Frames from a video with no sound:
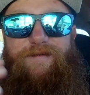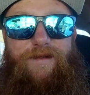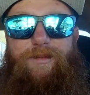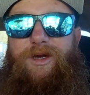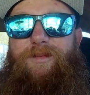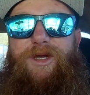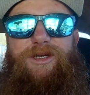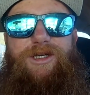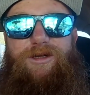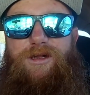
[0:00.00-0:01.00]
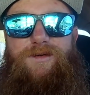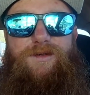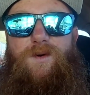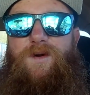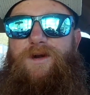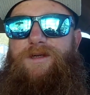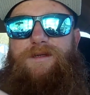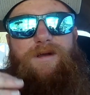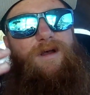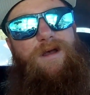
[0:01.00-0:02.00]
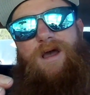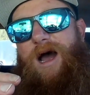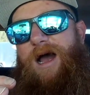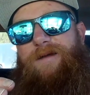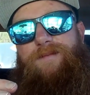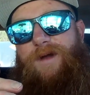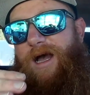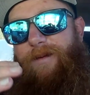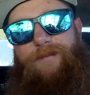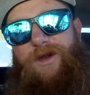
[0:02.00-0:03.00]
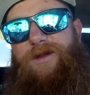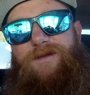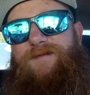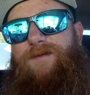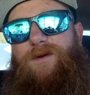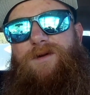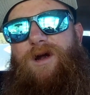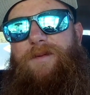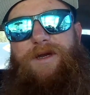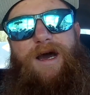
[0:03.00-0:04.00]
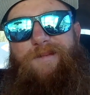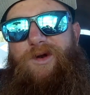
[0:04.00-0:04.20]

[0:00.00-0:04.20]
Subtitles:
or flipping and pitching close quarters. I'm going to use fluorocarbon, not